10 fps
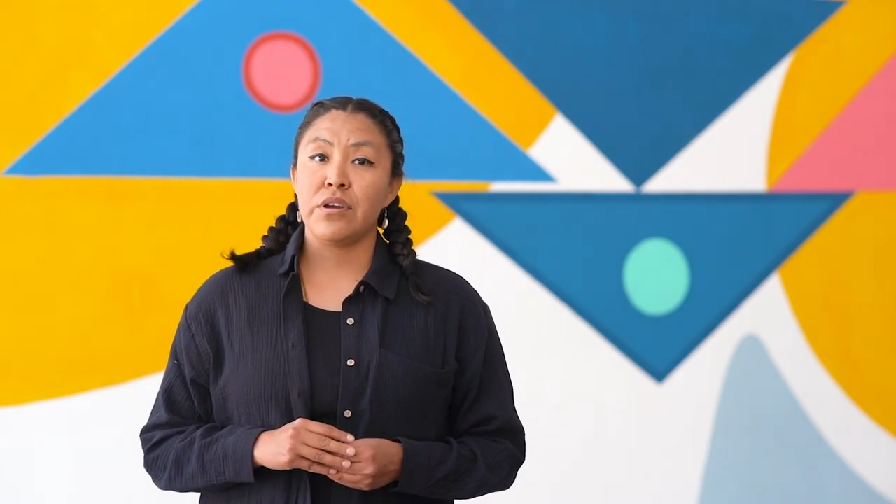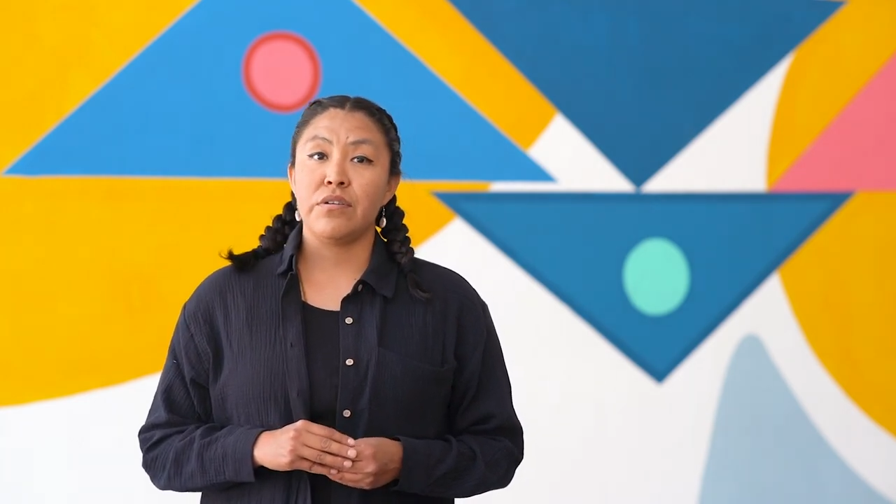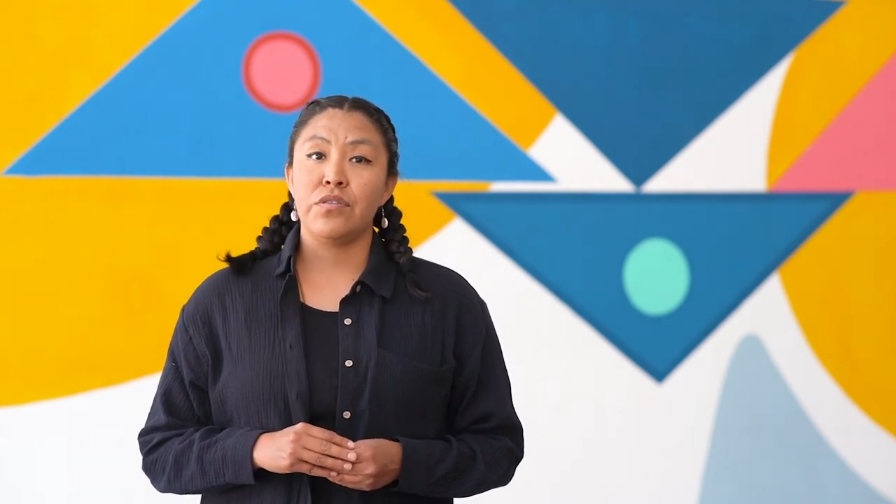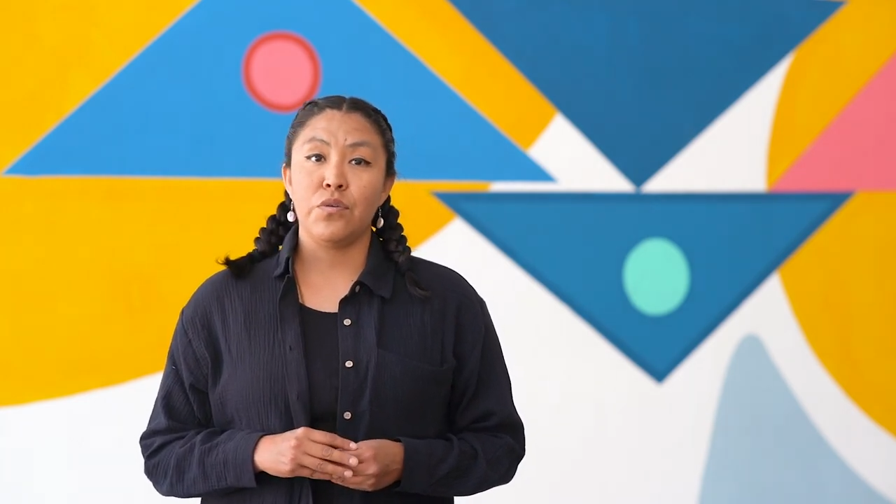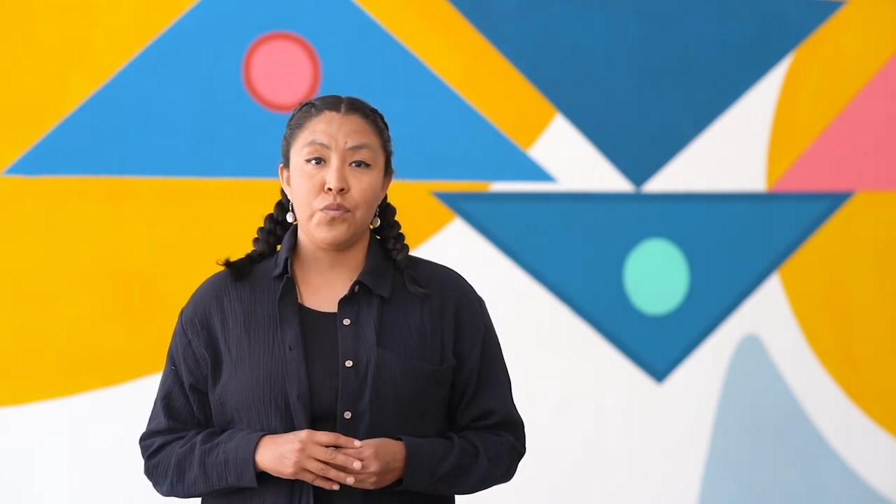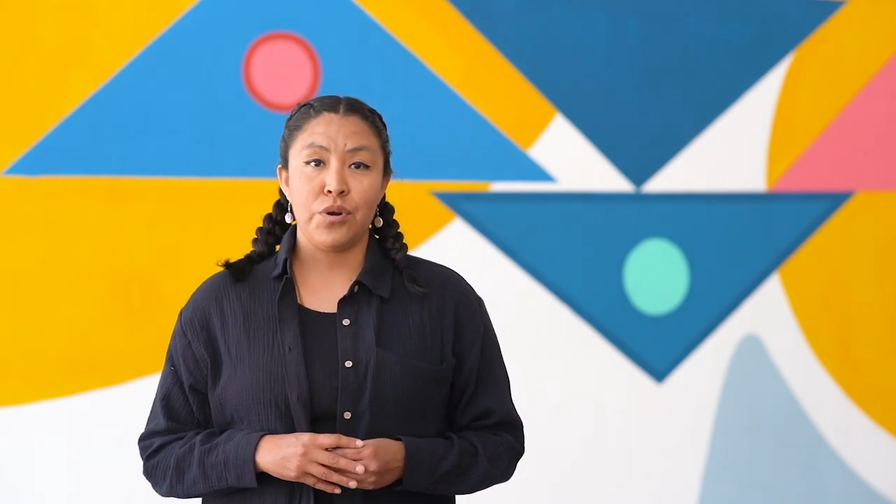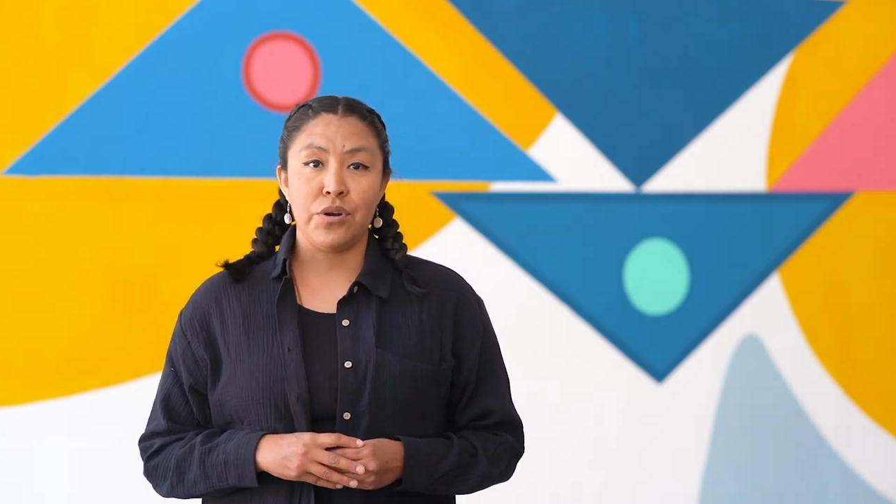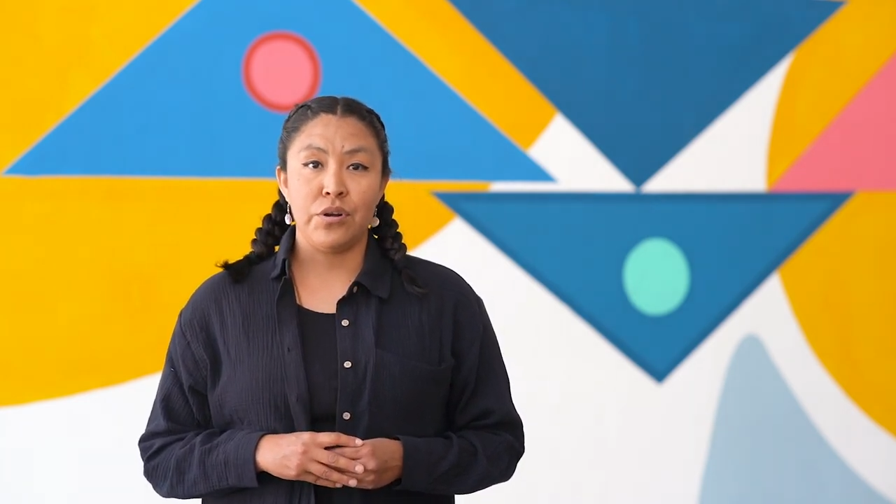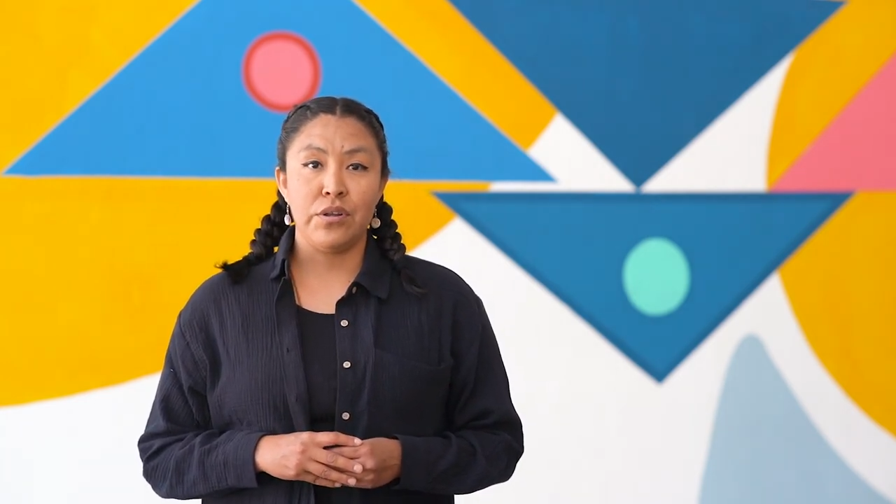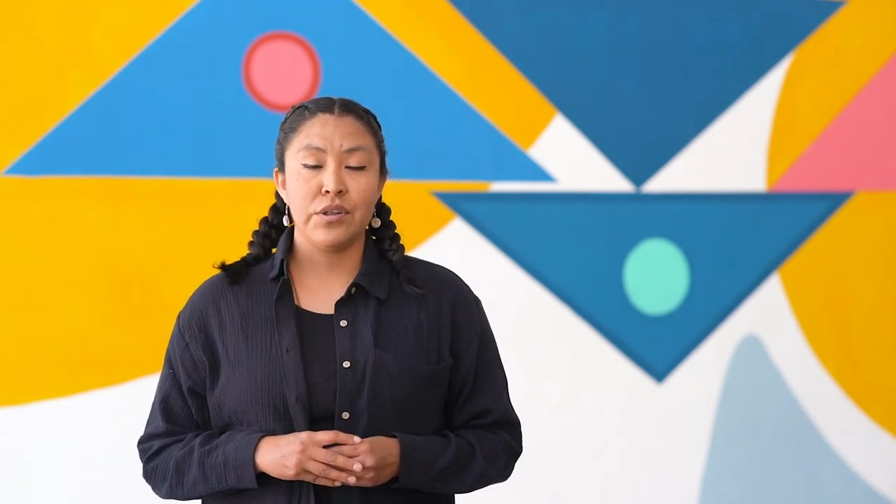there in the
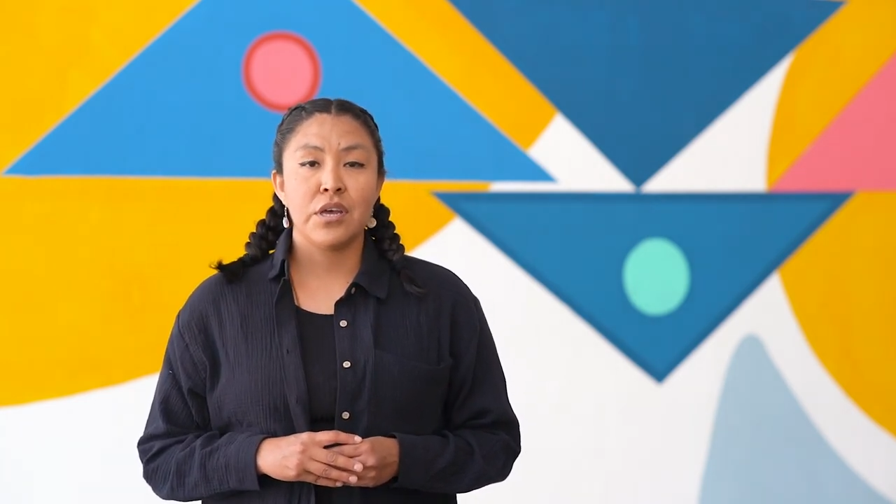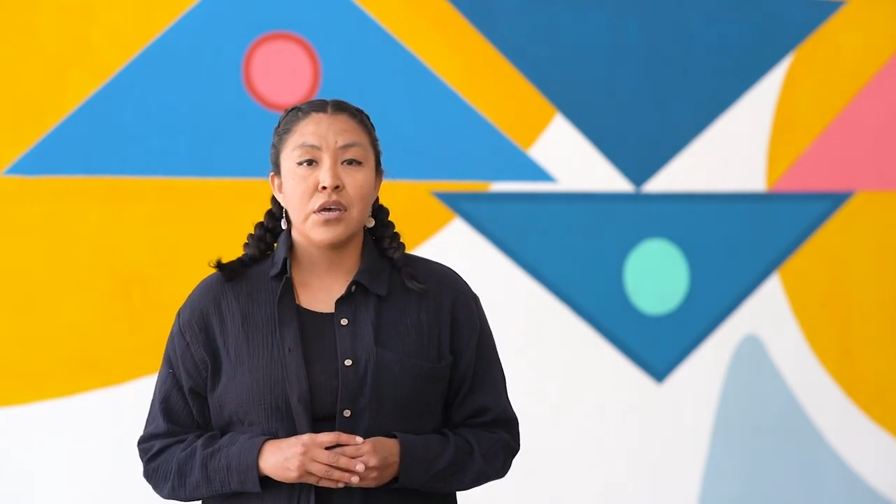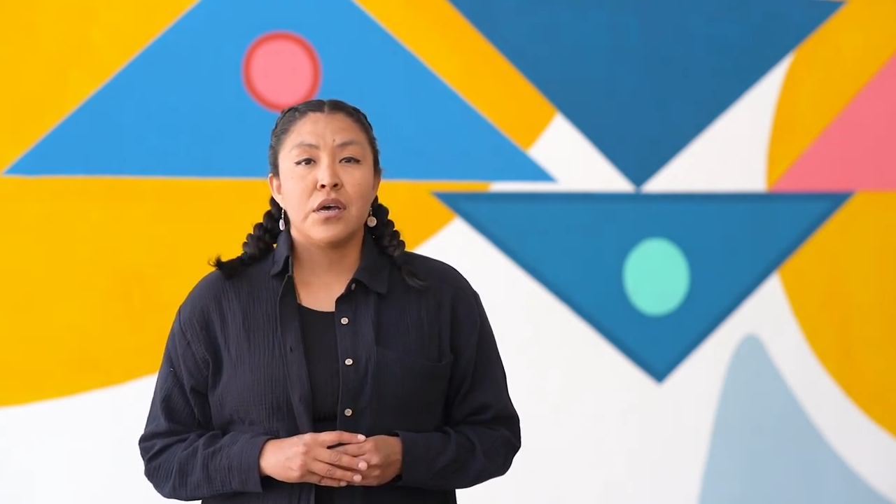world.